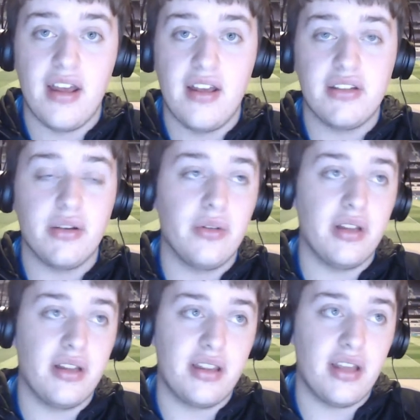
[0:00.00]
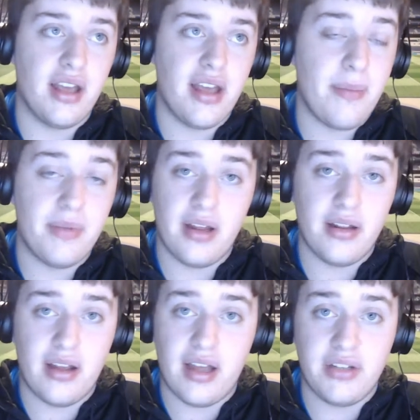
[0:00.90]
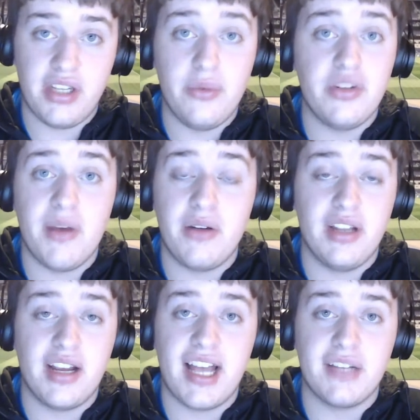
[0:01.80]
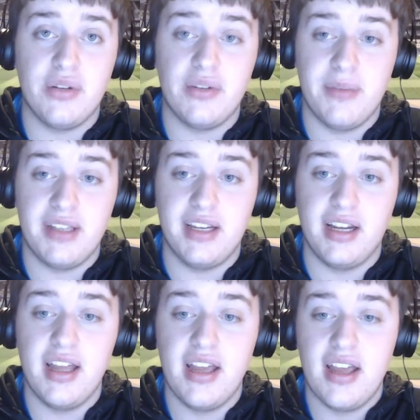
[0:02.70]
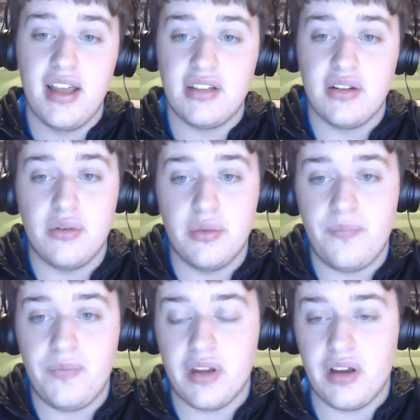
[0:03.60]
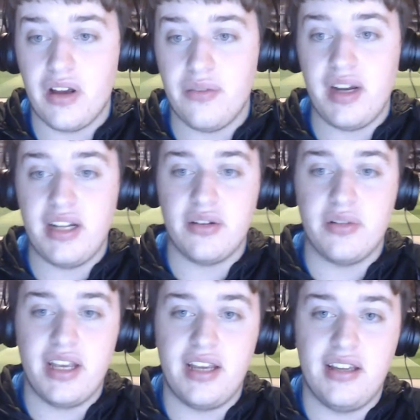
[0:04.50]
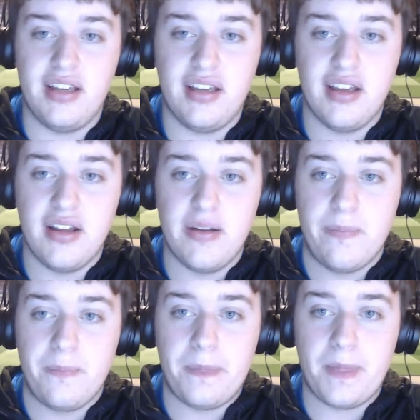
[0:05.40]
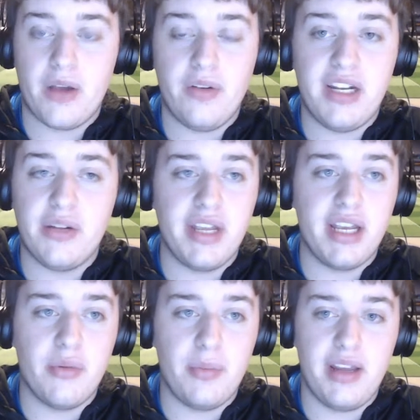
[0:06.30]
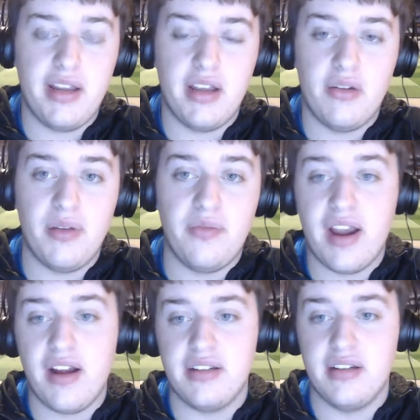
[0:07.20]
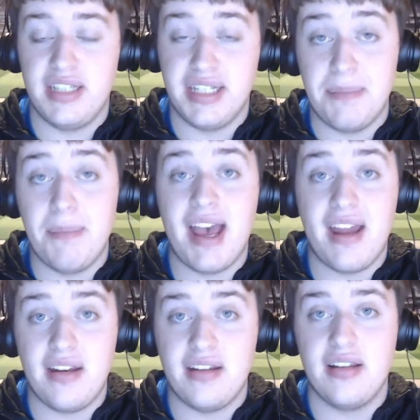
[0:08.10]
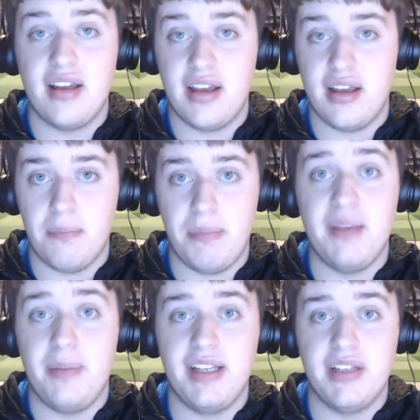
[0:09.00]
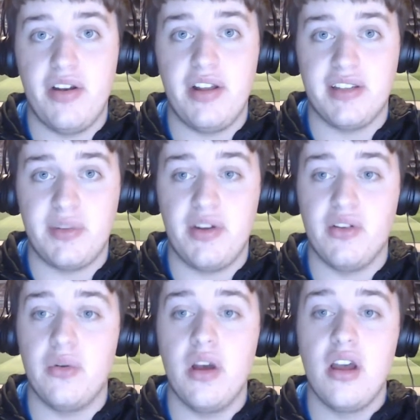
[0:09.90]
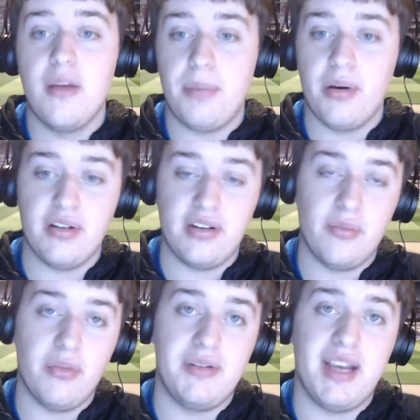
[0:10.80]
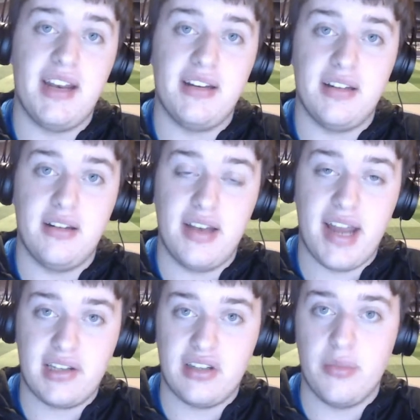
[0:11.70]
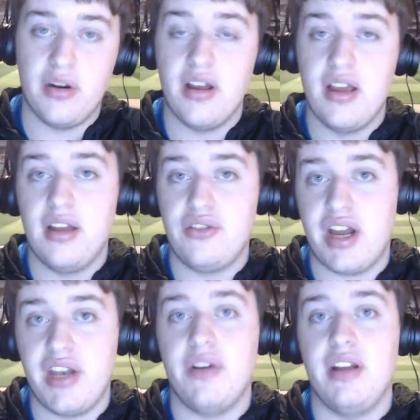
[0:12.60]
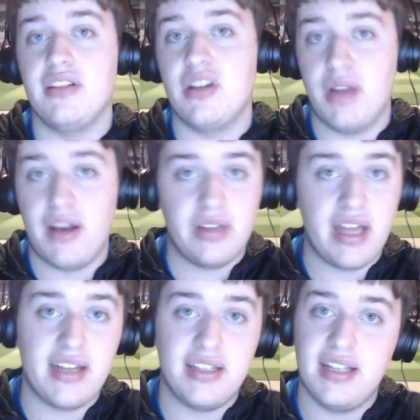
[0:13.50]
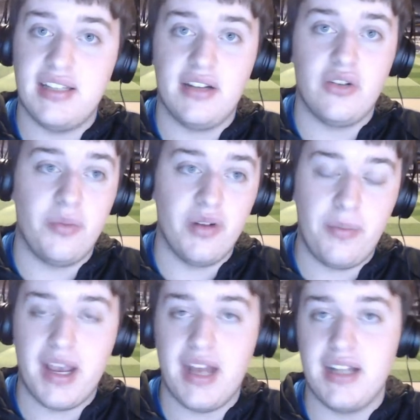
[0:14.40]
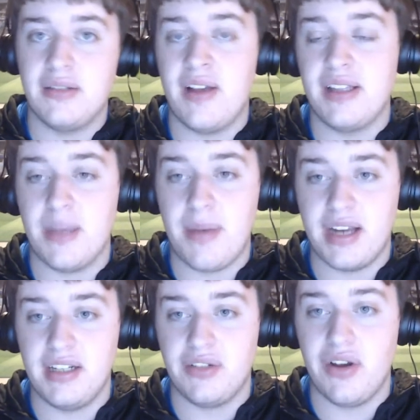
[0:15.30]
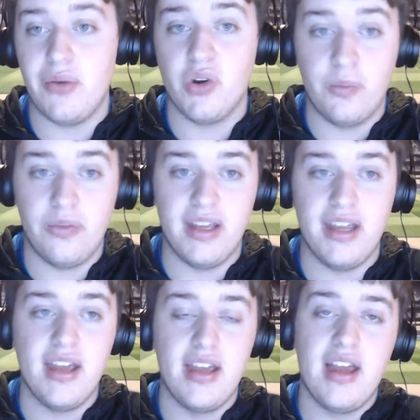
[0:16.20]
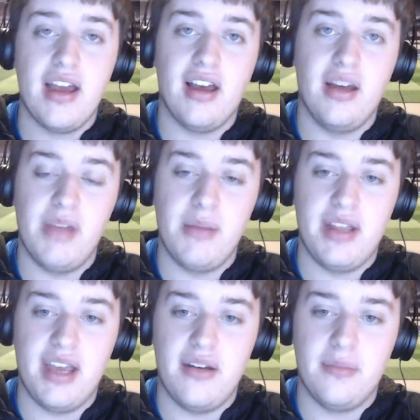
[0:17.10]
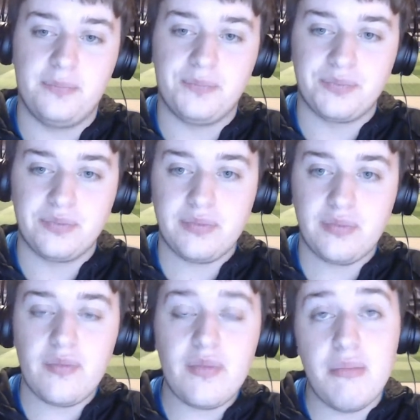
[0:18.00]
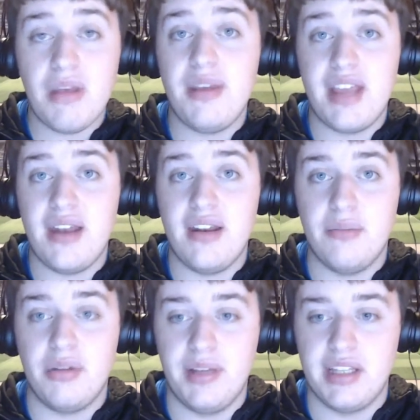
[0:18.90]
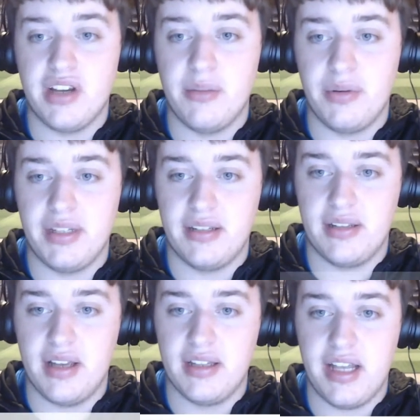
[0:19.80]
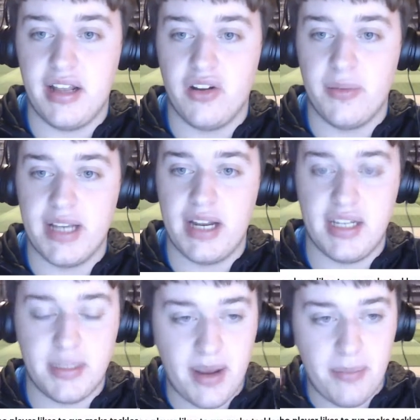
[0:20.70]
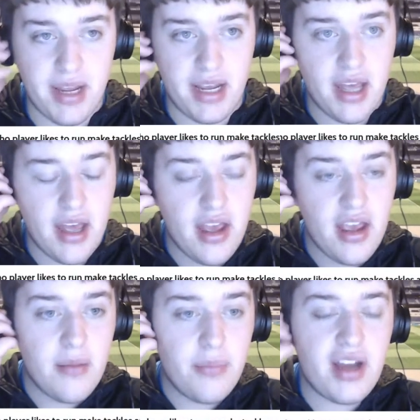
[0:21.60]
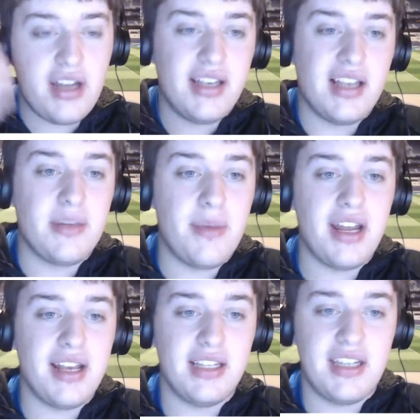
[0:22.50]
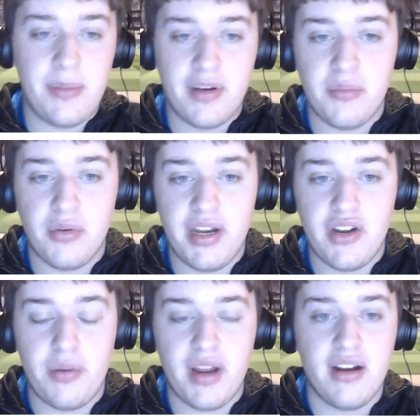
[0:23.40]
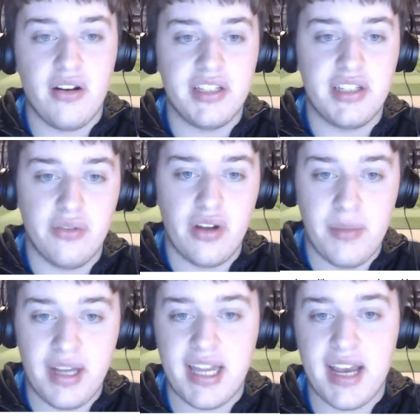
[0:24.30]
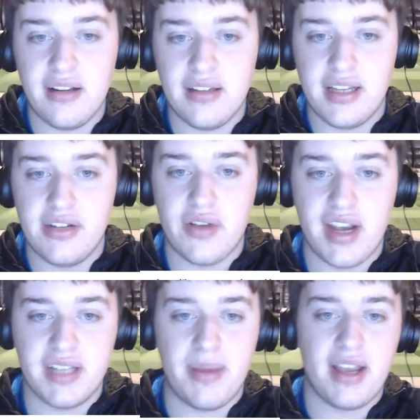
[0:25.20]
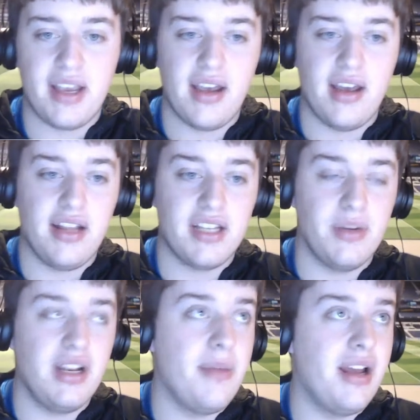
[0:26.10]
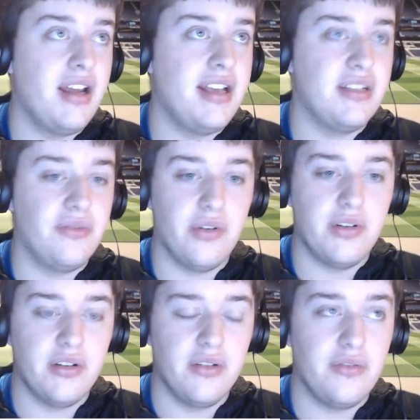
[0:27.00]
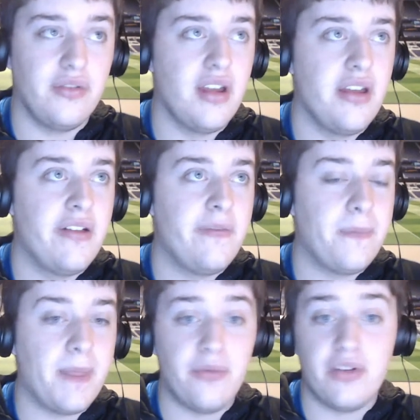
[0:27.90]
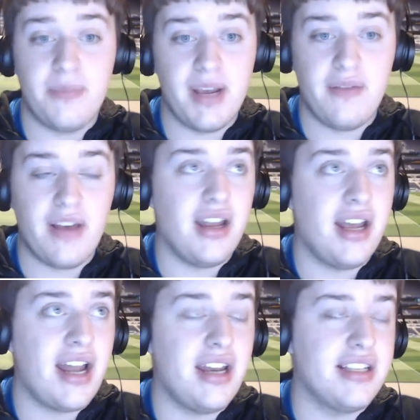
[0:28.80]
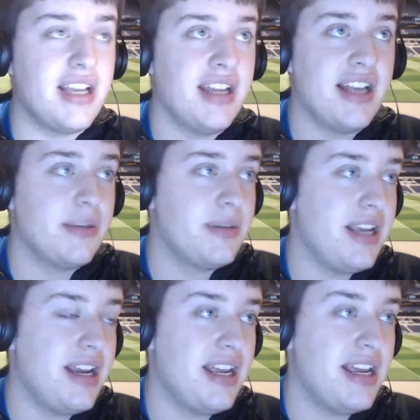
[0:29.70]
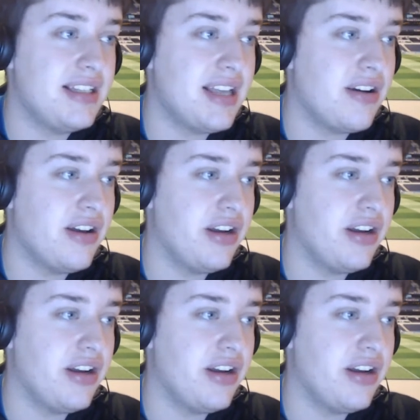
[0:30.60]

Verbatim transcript: So uh, a, a huge amount of their cash flow is missing. So uh, I really don't think... I really don't think it would be it would be fair to to demand uh, big big signings this window. But once we get into next summer, January, the summer after that, as things start to open up again, as fans get back into the ground, hopefully, uh, maybe then, maybe then it will be the time where we uh, see the club starting to spend big. Bradley says Lamela is a typical Mourinho player, likes to run, make tackles, and tracks back. Uh, that's why Lamela is in front of in front of Bale and Ali. Exactly as I was saying, he is that kind of